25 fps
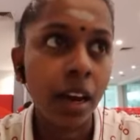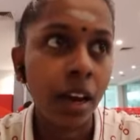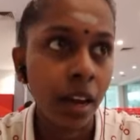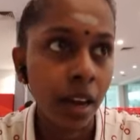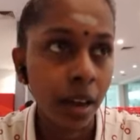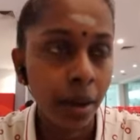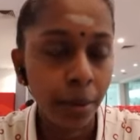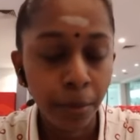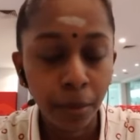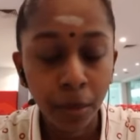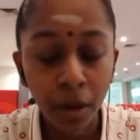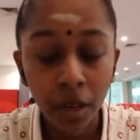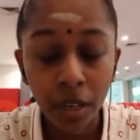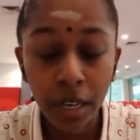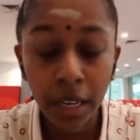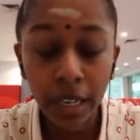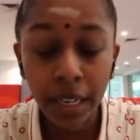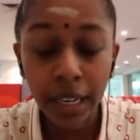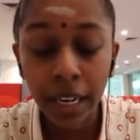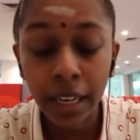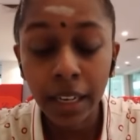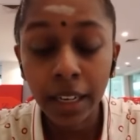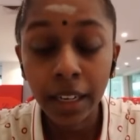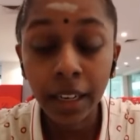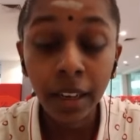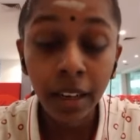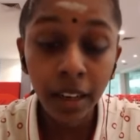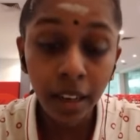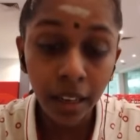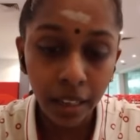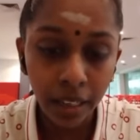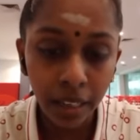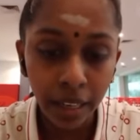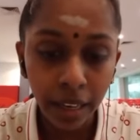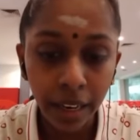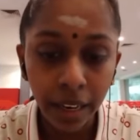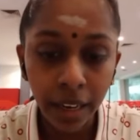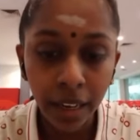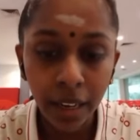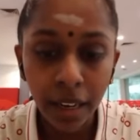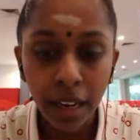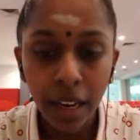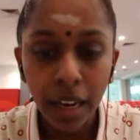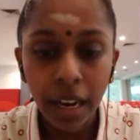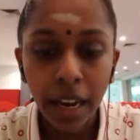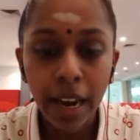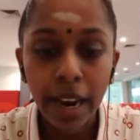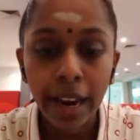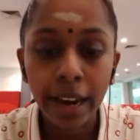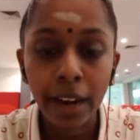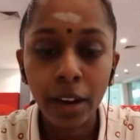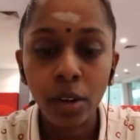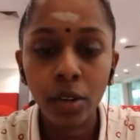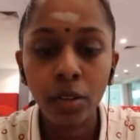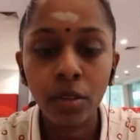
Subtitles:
and Penang and so on.